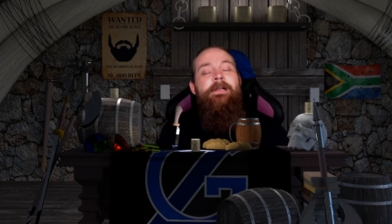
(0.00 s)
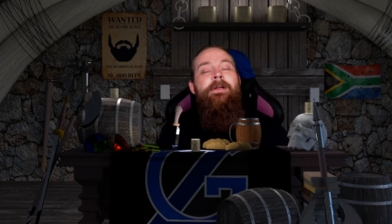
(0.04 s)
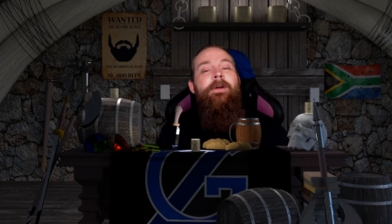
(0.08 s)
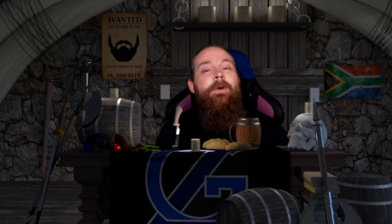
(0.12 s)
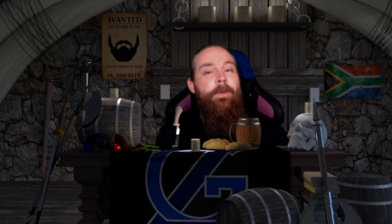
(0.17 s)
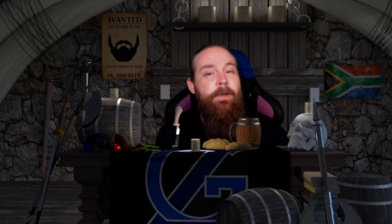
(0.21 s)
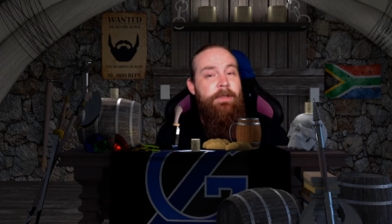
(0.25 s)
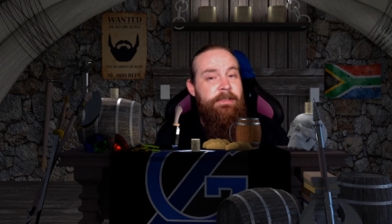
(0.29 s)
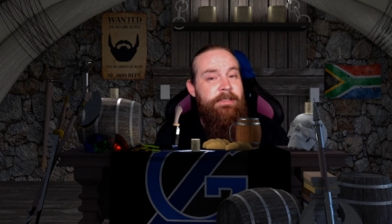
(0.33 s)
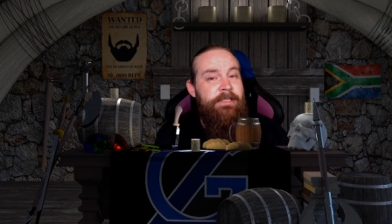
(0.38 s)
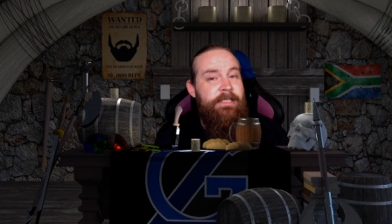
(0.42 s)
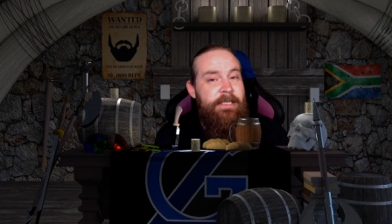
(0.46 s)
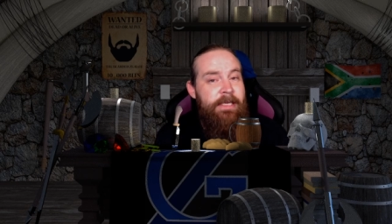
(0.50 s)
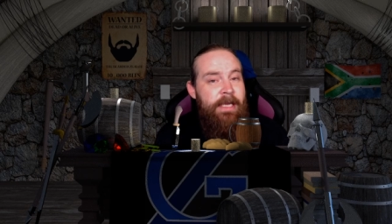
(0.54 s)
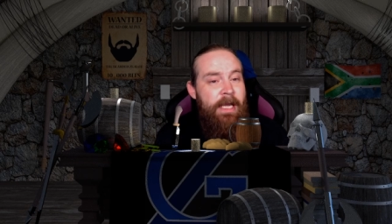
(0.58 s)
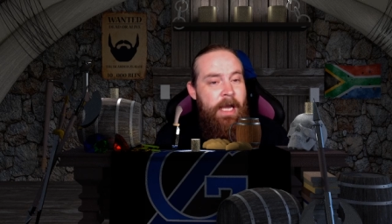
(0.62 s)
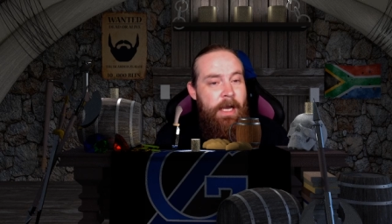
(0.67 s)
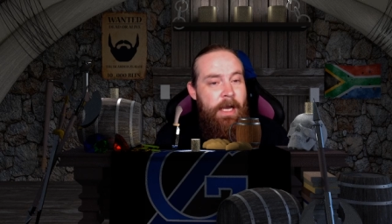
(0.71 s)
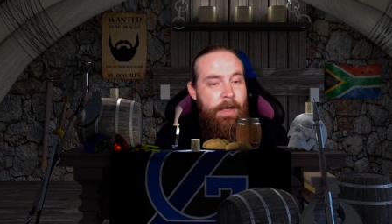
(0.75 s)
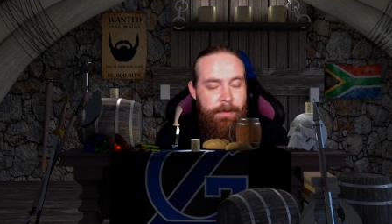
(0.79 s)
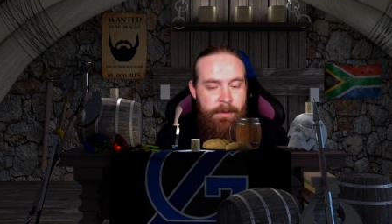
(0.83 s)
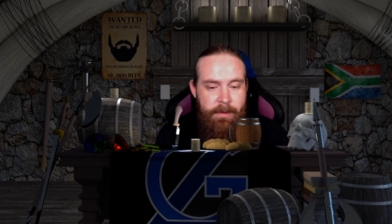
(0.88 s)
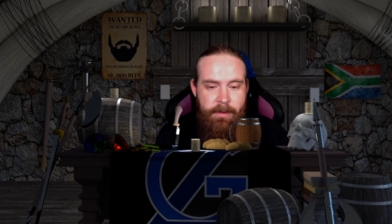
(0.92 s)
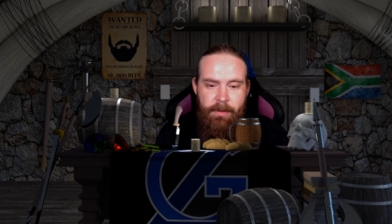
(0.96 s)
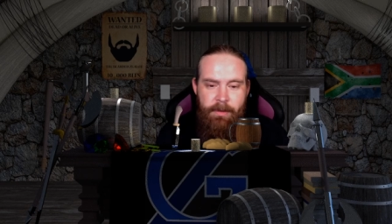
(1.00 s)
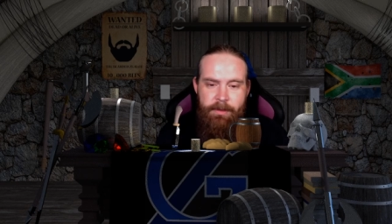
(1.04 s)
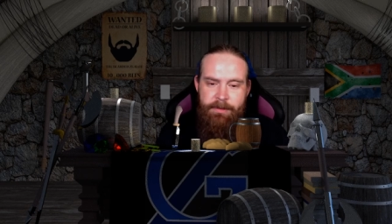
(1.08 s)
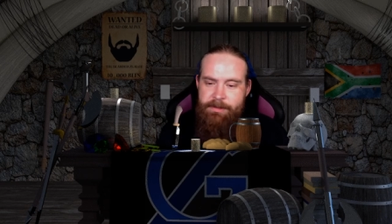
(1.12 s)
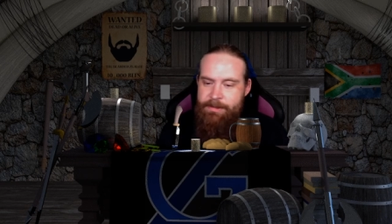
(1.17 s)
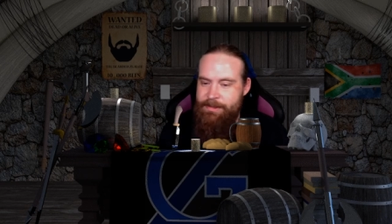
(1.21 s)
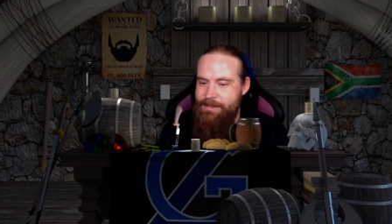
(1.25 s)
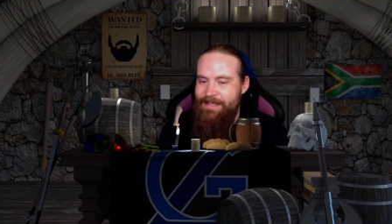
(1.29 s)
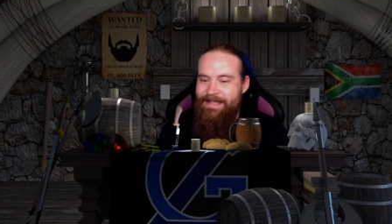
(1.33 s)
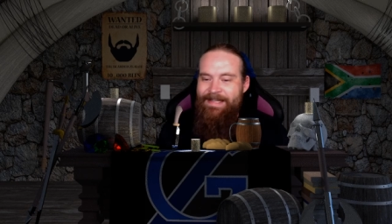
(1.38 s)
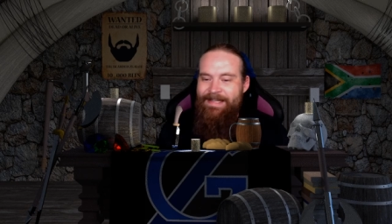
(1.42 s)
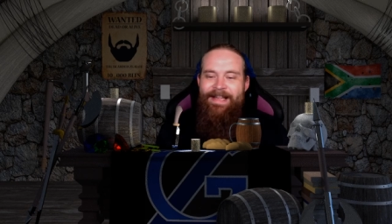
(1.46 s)
We'll see how it
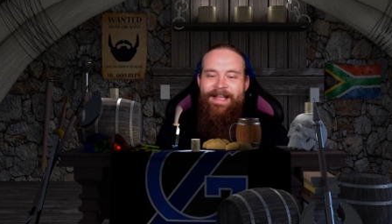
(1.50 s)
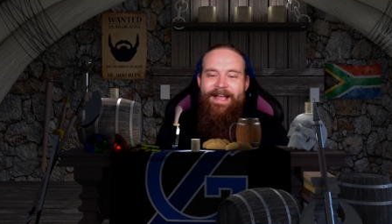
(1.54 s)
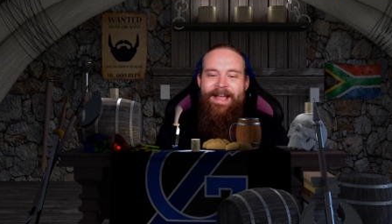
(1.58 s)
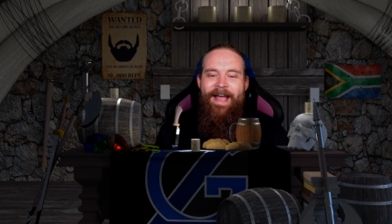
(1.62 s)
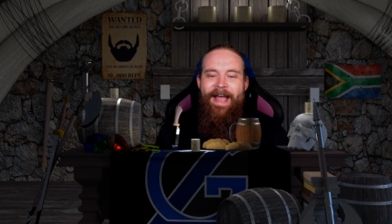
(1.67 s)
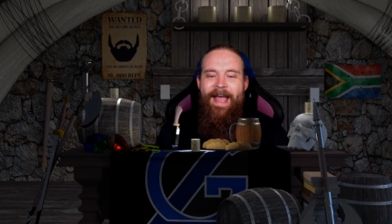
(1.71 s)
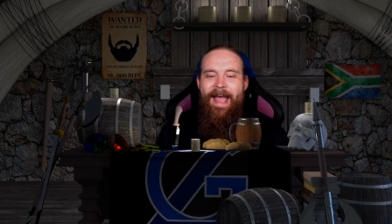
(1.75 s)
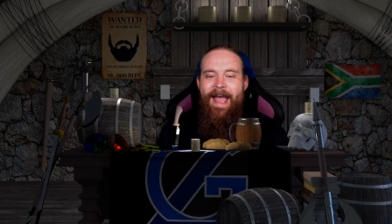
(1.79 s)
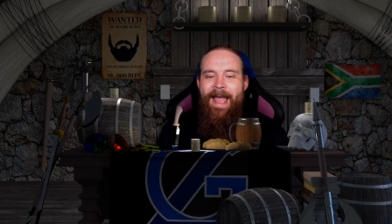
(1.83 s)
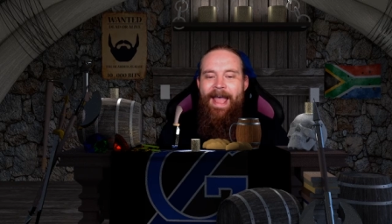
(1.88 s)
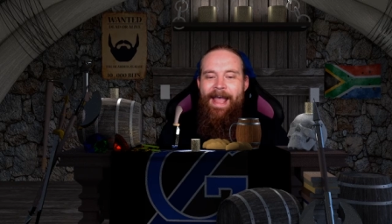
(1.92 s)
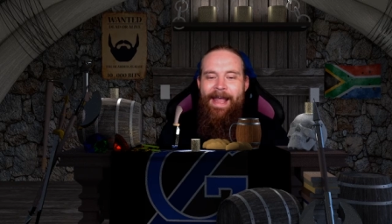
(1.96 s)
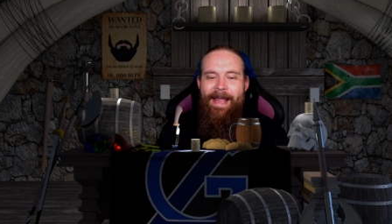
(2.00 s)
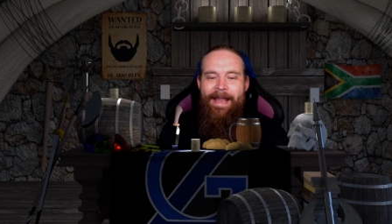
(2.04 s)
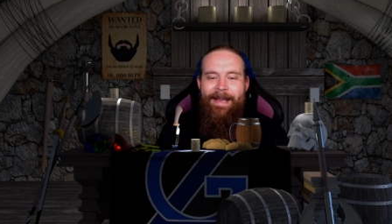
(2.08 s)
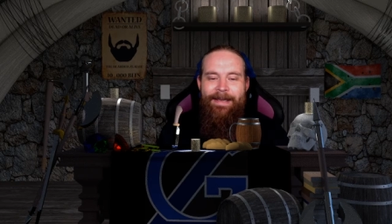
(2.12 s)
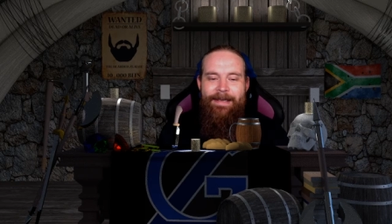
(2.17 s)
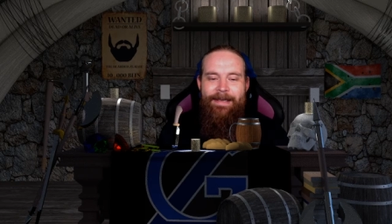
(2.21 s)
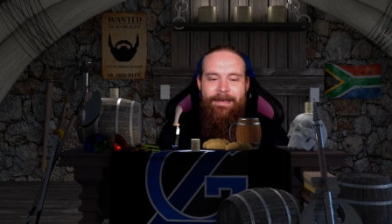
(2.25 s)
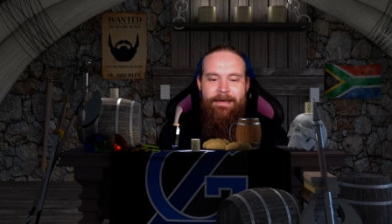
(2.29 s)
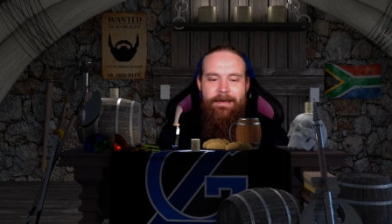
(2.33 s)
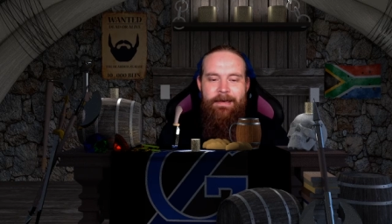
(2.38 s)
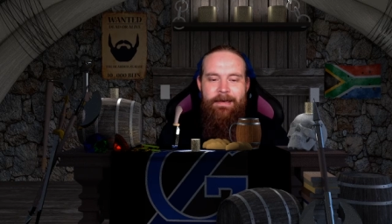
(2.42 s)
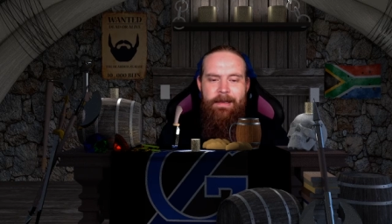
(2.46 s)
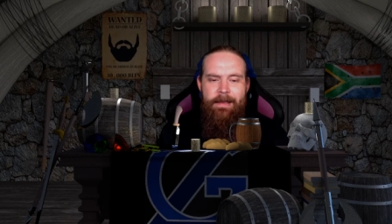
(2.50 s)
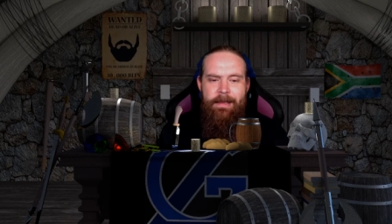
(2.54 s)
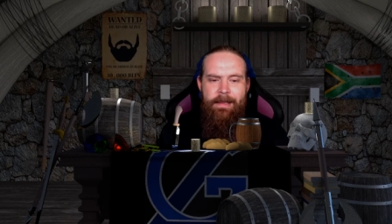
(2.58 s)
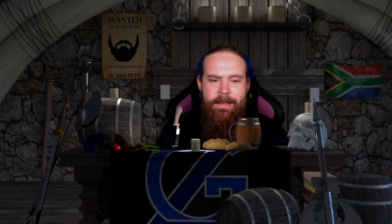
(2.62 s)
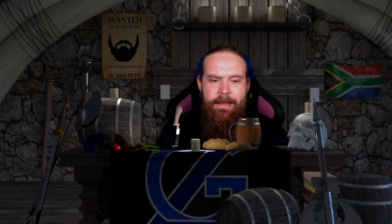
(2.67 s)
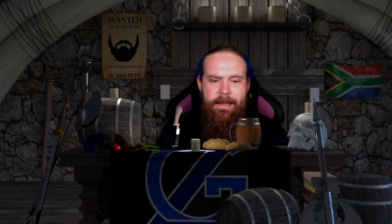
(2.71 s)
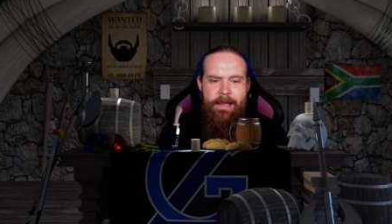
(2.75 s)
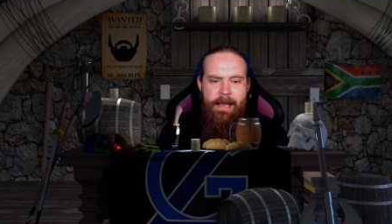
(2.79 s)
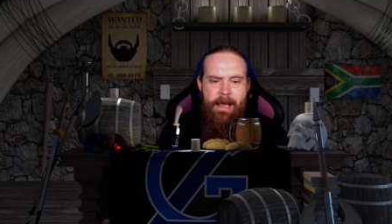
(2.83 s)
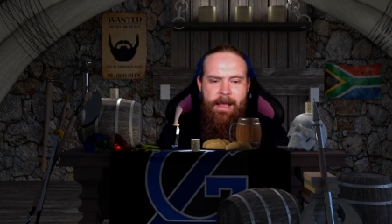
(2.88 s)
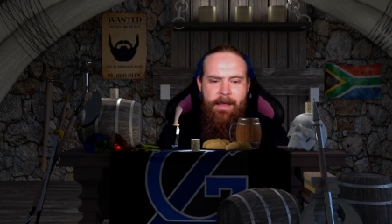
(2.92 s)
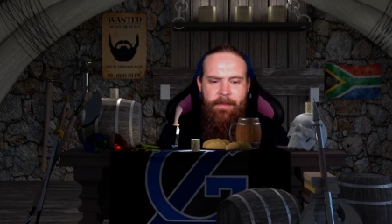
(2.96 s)
goes. And uh,
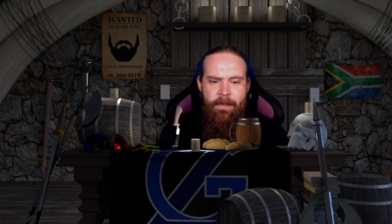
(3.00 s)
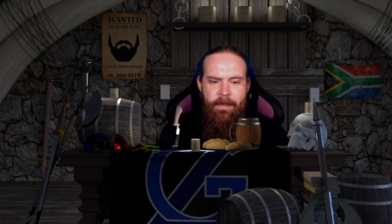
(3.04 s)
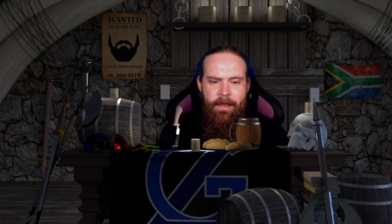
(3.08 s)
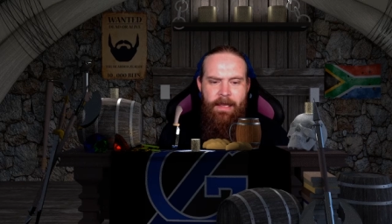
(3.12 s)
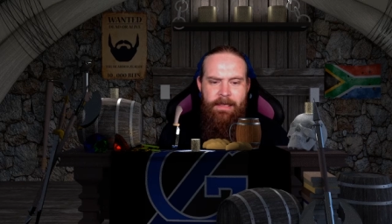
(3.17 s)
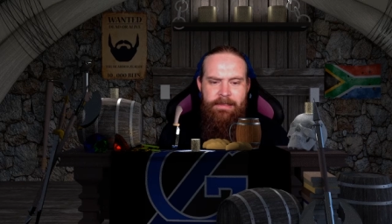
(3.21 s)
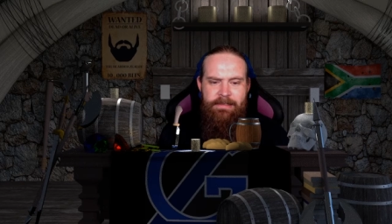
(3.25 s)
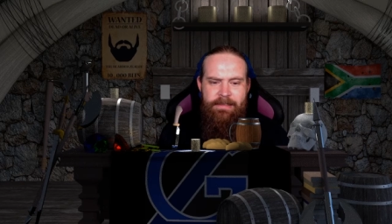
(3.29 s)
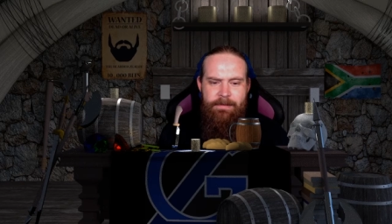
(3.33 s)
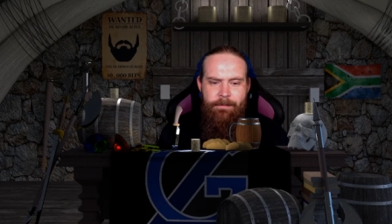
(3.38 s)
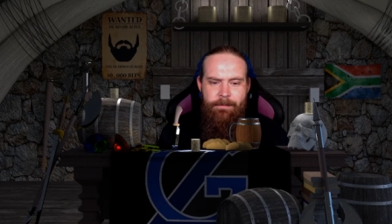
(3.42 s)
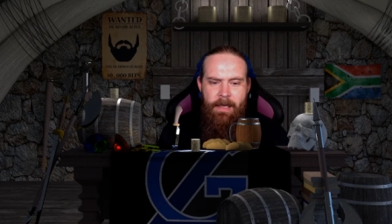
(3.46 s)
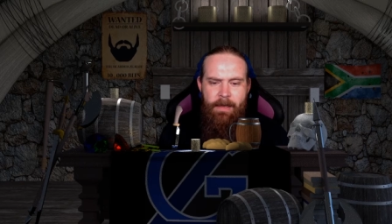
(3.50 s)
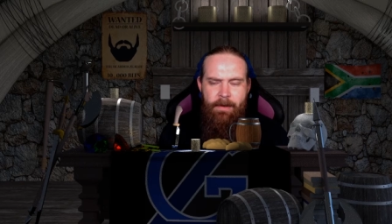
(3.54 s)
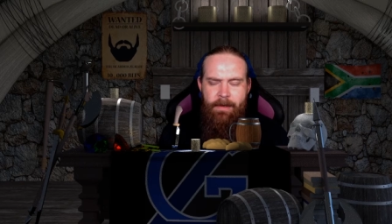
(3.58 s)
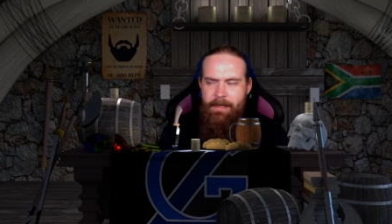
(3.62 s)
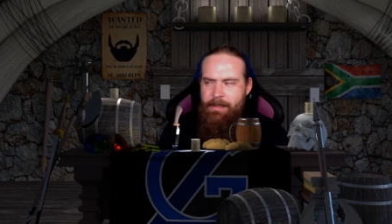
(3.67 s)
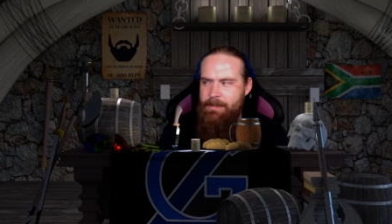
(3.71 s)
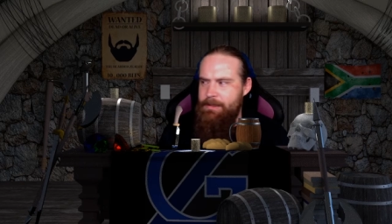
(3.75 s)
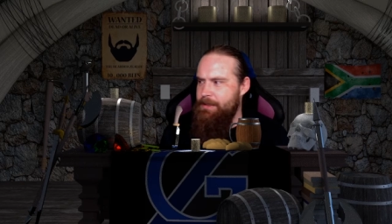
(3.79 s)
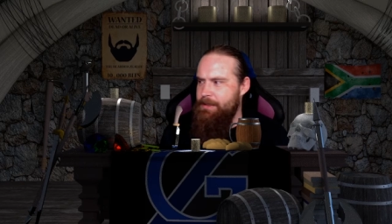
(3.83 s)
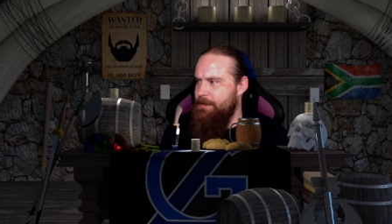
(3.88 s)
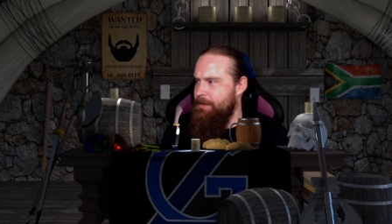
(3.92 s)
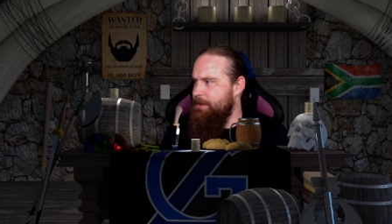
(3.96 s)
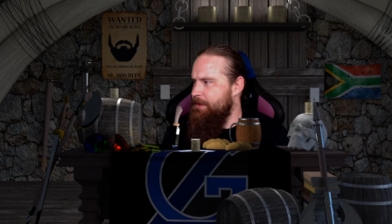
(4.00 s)
yeah, that's about it.